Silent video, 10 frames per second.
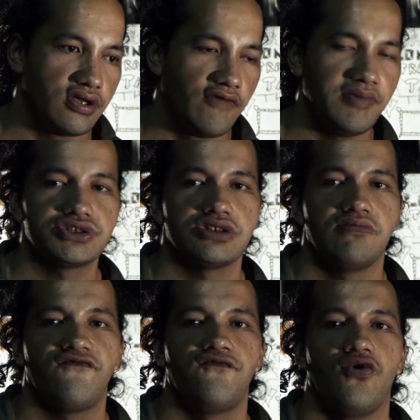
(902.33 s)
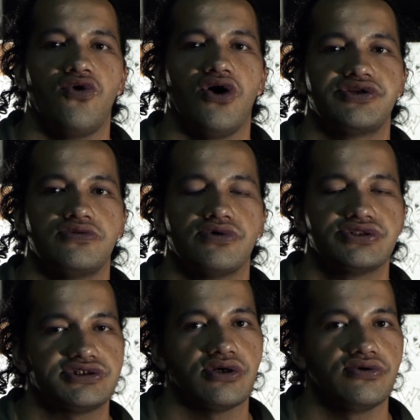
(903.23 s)
I mentioned before, I didn't
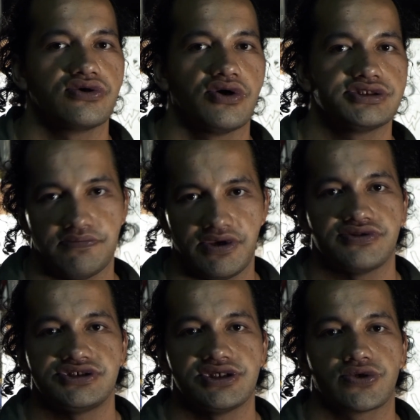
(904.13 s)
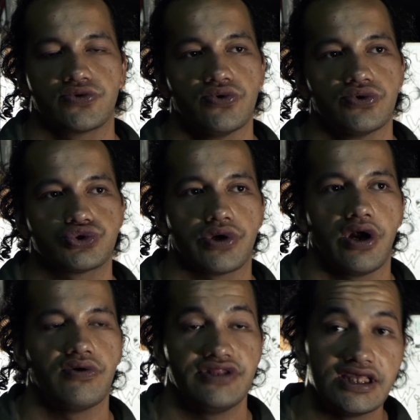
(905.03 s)
want to tell you guys about Te Araroa
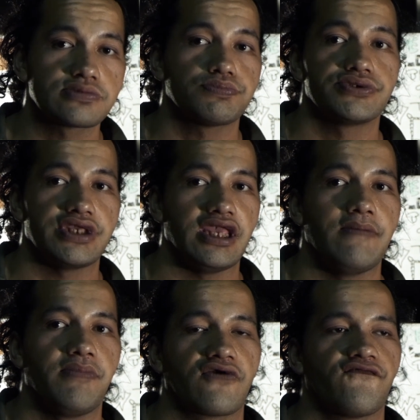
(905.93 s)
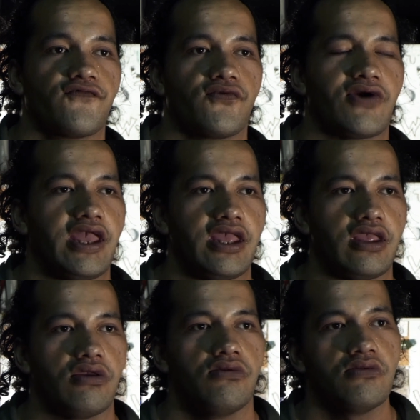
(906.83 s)
Trail, and that's pretty epic for
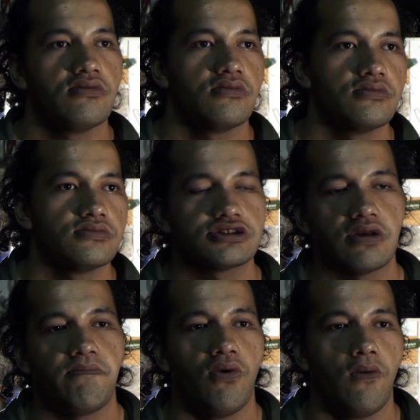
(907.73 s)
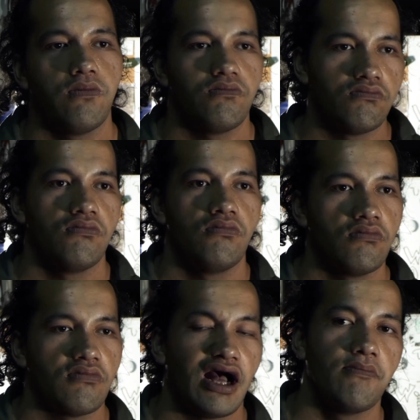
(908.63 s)
a simple,
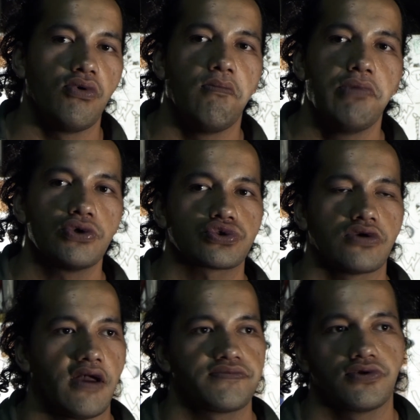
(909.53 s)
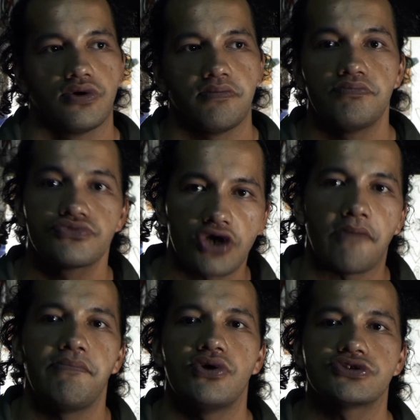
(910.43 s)
humble bushcrafter
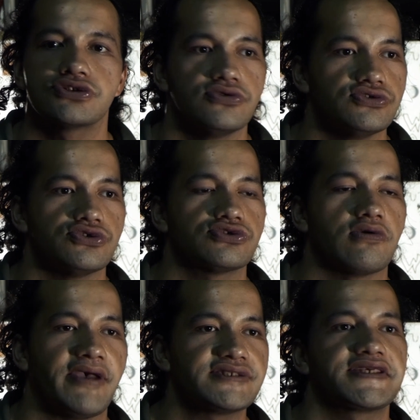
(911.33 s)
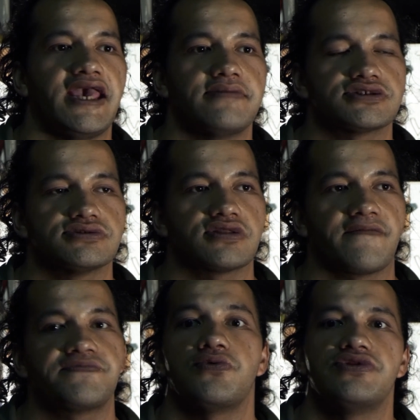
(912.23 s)
type person who's used to base camps and
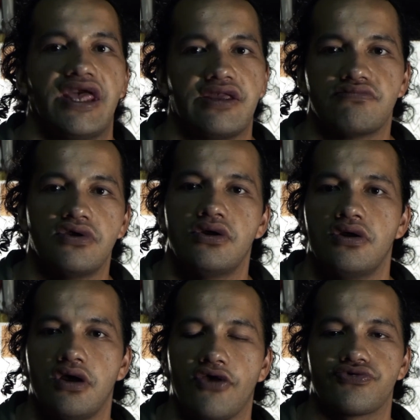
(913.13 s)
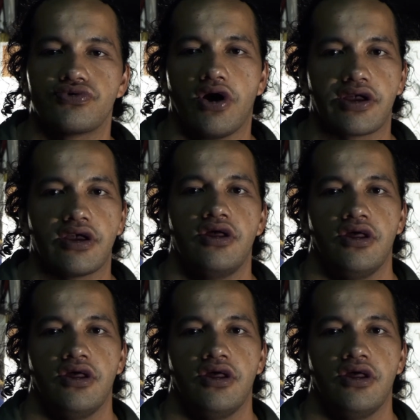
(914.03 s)
stuff doing a through hike.